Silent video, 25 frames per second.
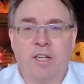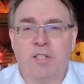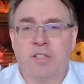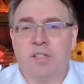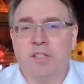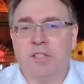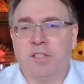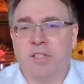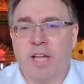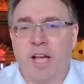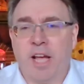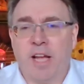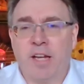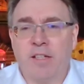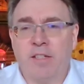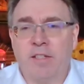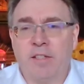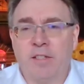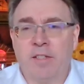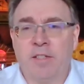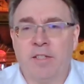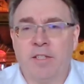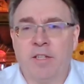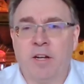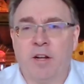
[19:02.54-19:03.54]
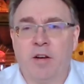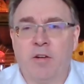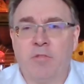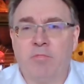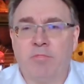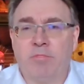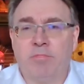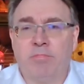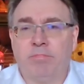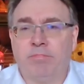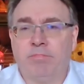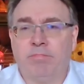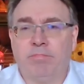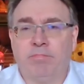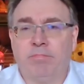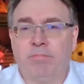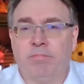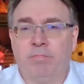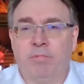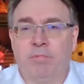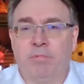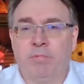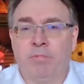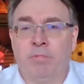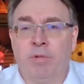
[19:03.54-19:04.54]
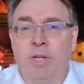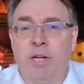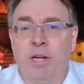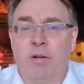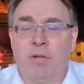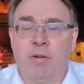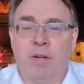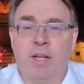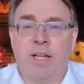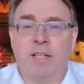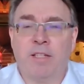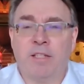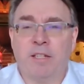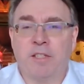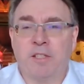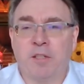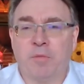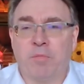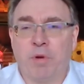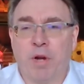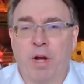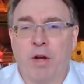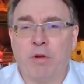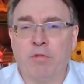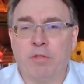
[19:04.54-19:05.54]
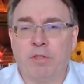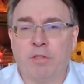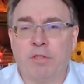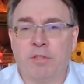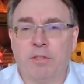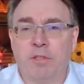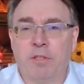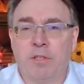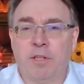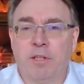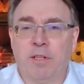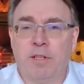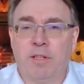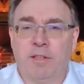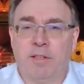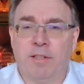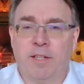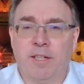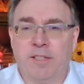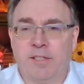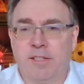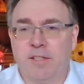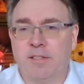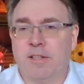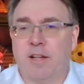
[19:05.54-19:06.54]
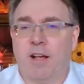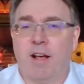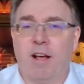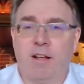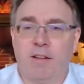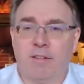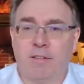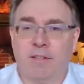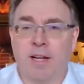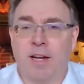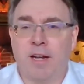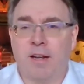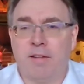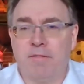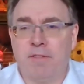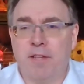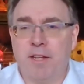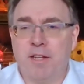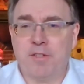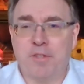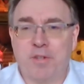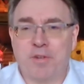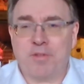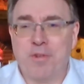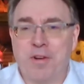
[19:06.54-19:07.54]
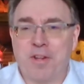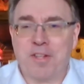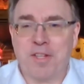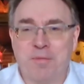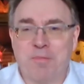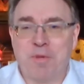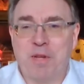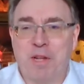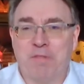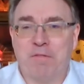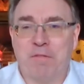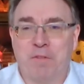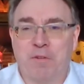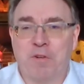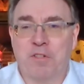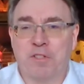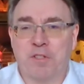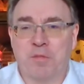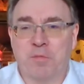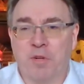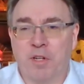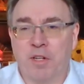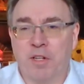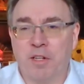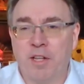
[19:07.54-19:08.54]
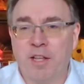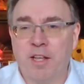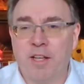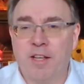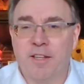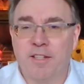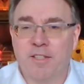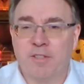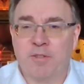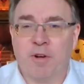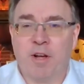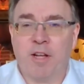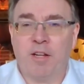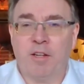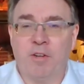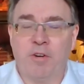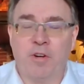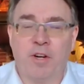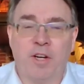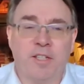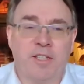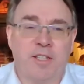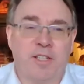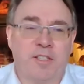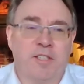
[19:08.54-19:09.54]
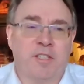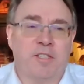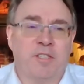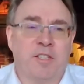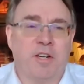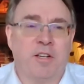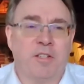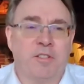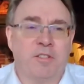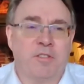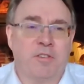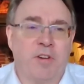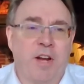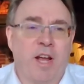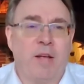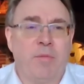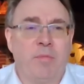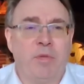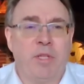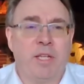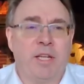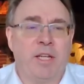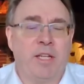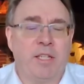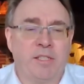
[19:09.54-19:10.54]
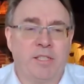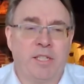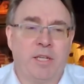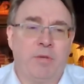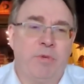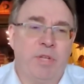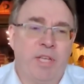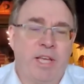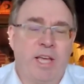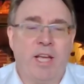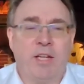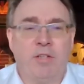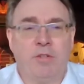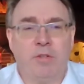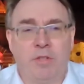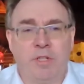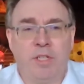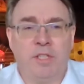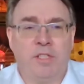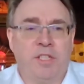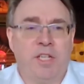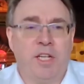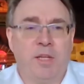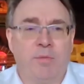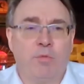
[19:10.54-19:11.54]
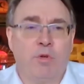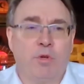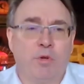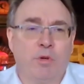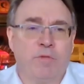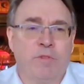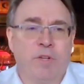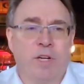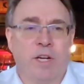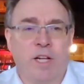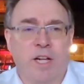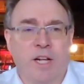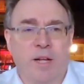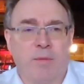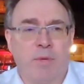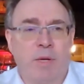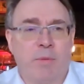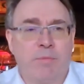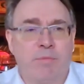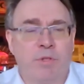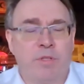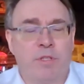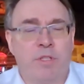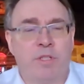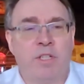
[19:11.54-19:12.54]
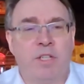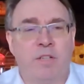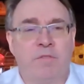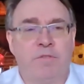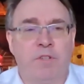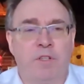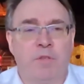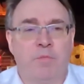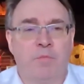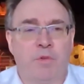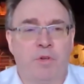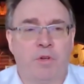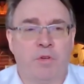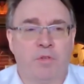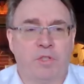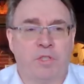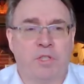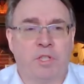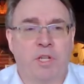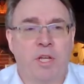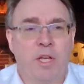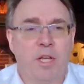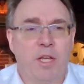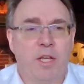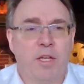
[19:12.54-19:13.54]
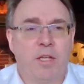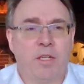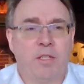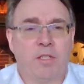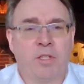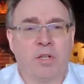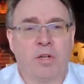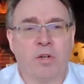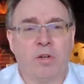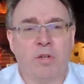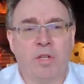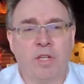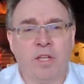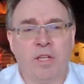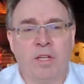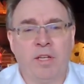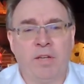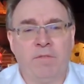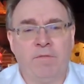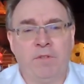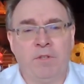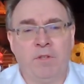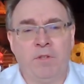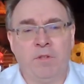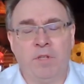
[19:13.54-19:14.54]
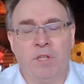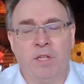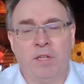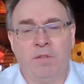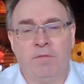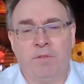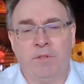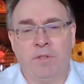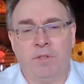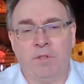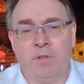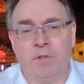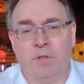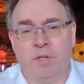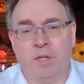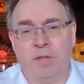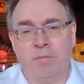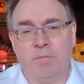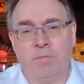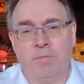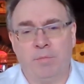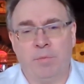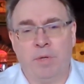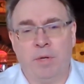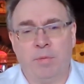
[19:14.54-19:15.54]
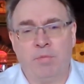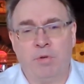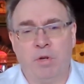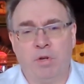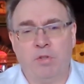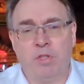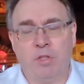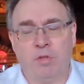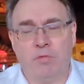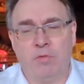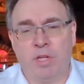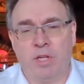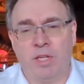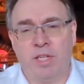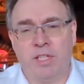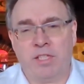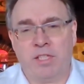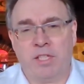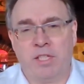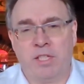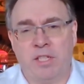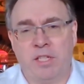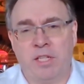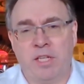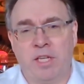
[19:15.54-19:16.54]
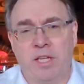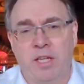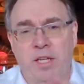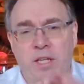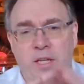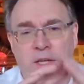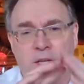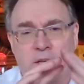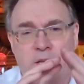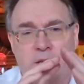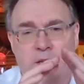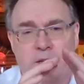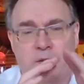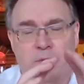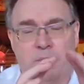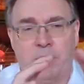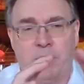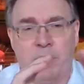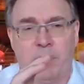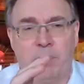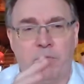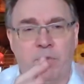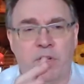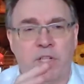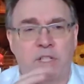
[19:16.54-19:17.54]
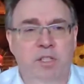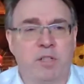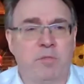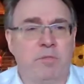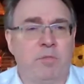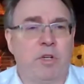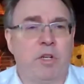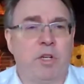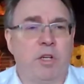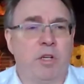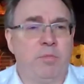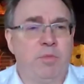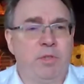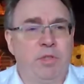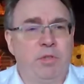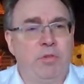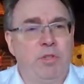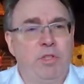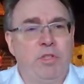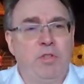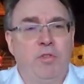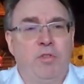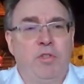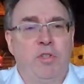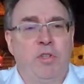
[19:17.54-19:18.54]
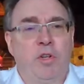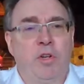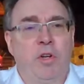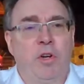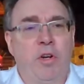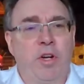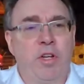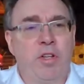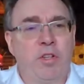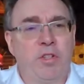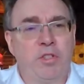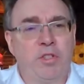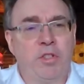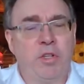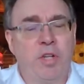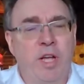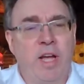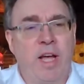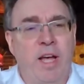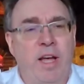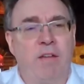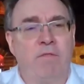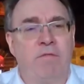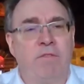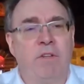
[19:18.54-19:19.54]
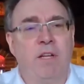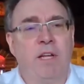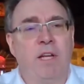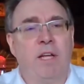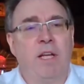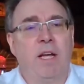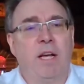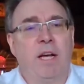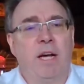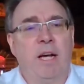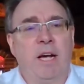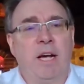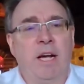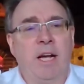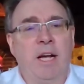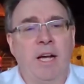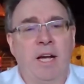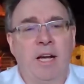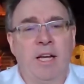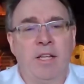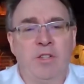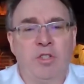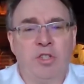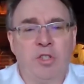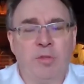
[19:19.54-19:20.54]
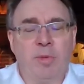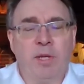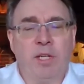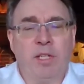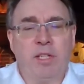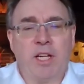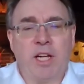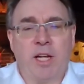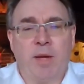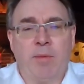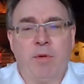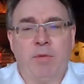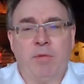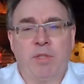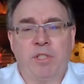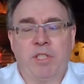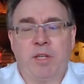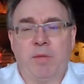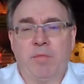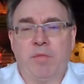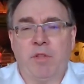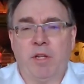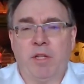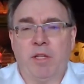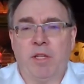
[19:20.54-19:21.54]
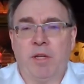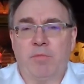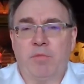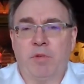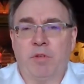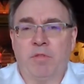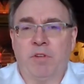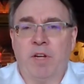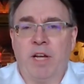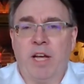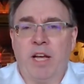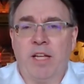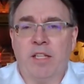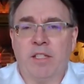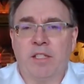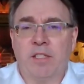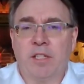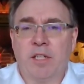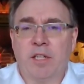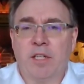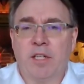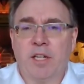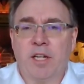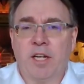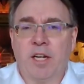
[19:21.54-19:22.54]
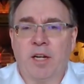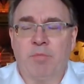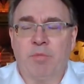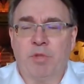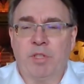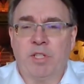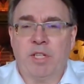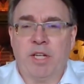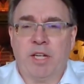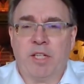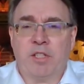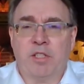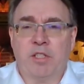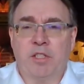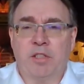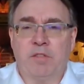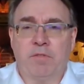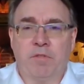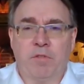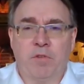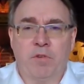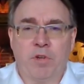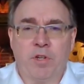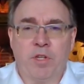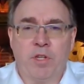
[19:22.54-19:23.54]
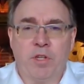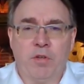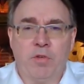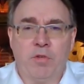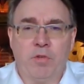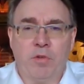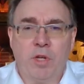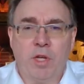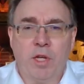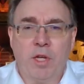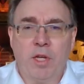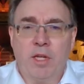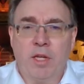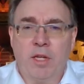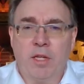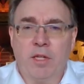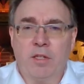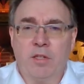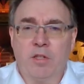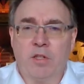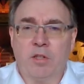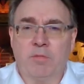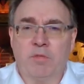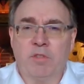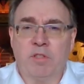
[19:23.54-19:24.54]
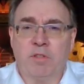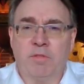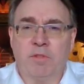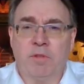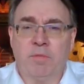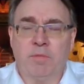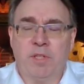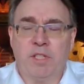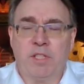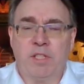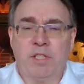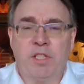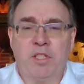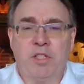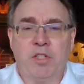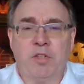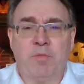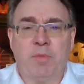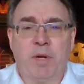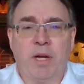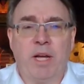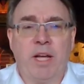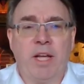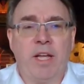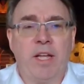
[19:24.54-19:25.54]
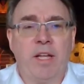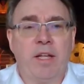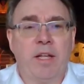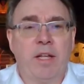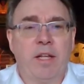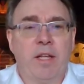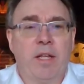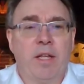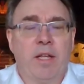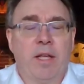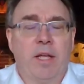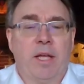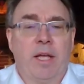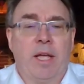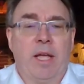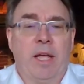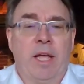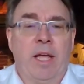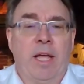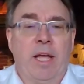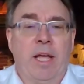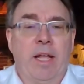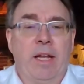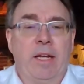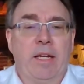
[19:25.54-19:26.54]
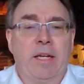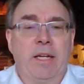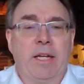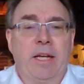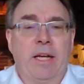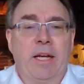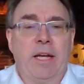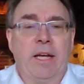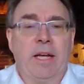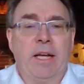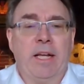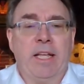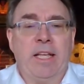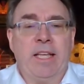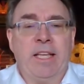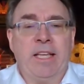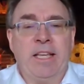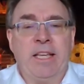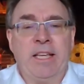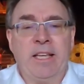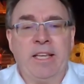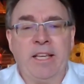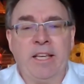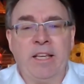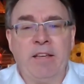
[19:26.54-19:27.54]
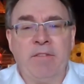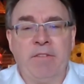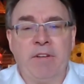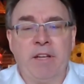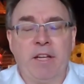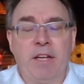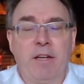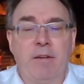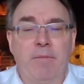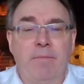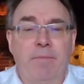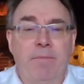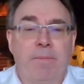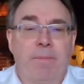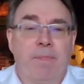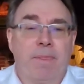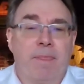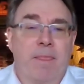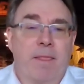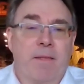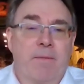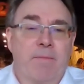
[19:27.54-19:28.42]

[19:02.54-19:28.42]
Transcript: judges said, you know, we don't like this approach. This is all, none of these are going to be enforceable. So all lawyers have to start scrambling and say, we can't do this anymore. We've got to come up with a different approach. So if you approach it realistically, be reasonable between you and your lawyer, you should be able to come up with something that provides protection for you in terms of the business you're buying. And even